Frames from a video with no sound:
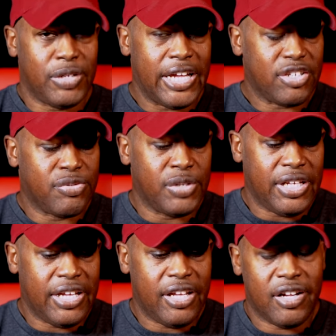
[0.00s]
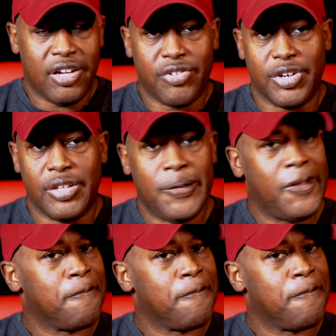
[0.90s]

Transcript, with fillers: With that $2,800,